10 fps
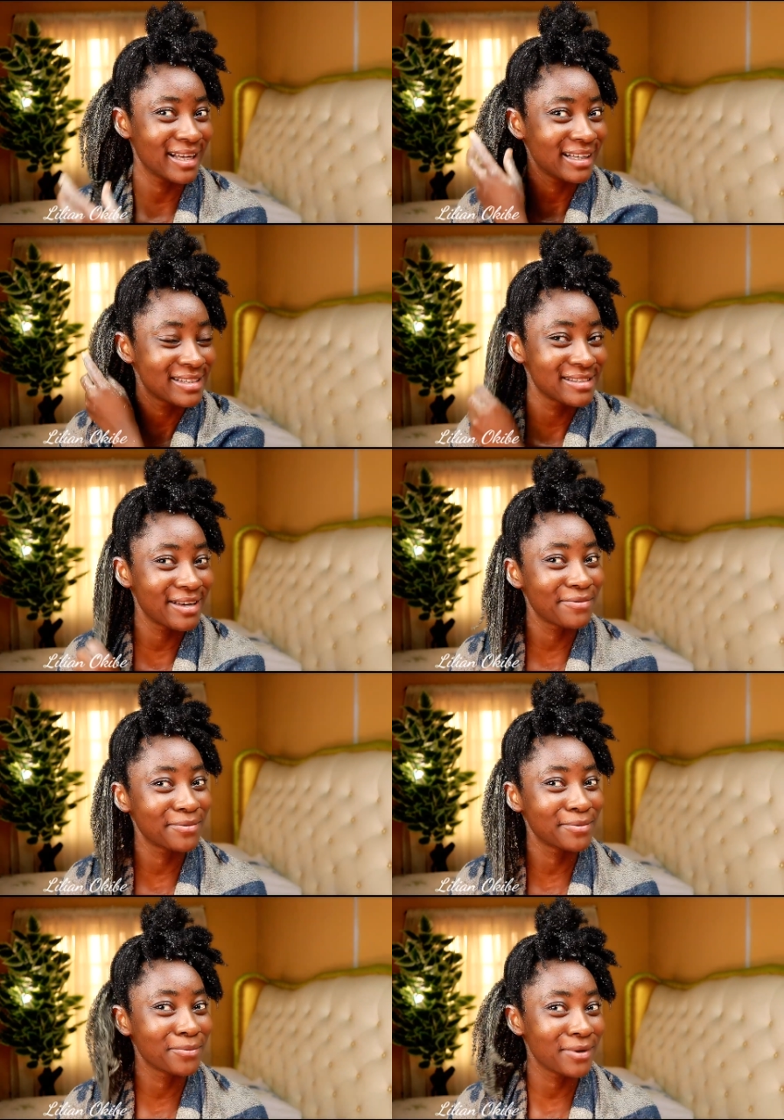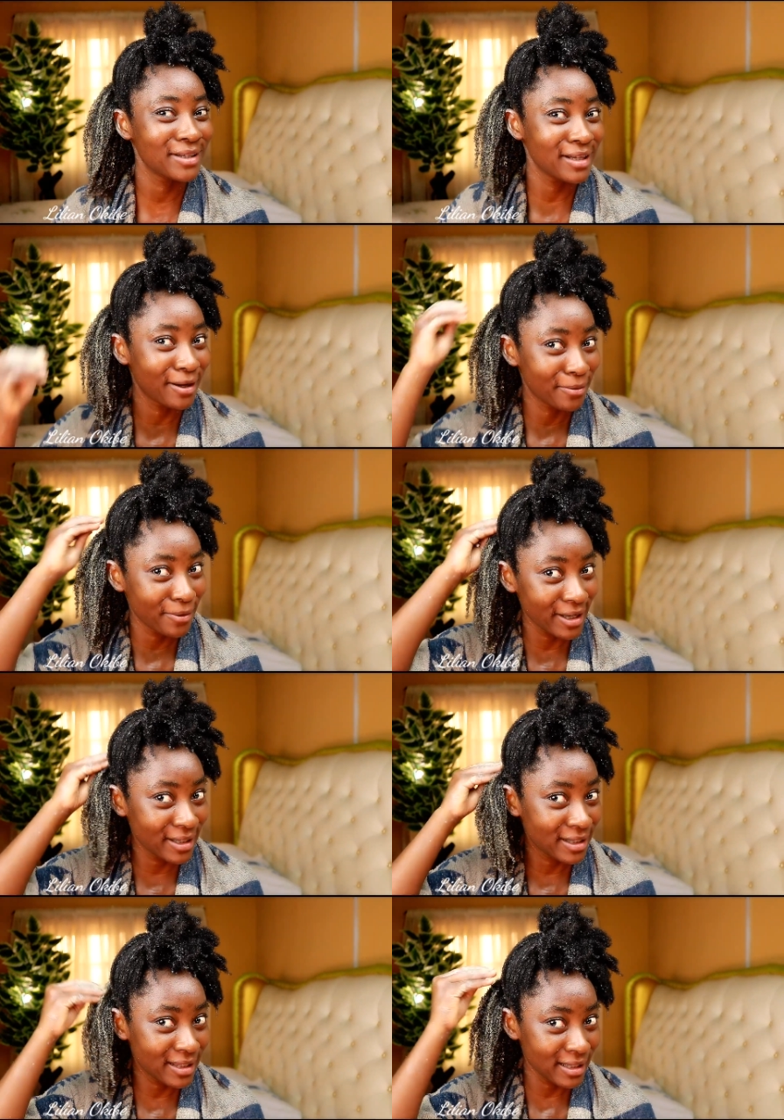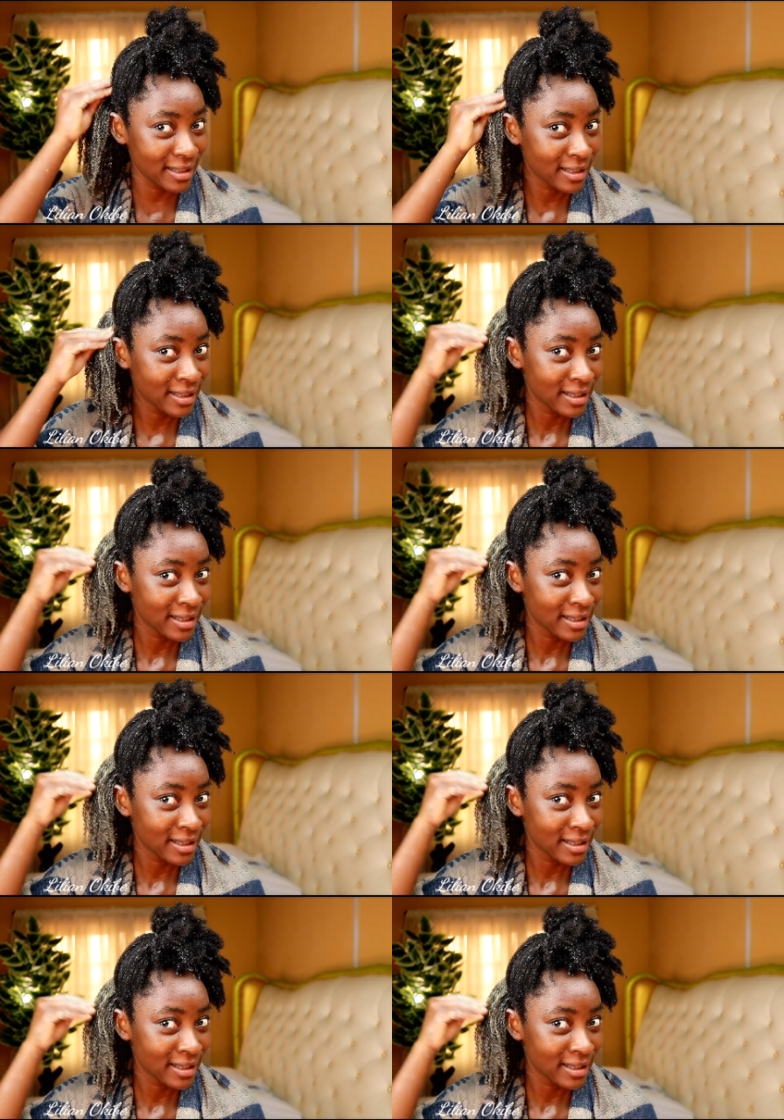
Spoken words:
Like it's not even weighed down or anything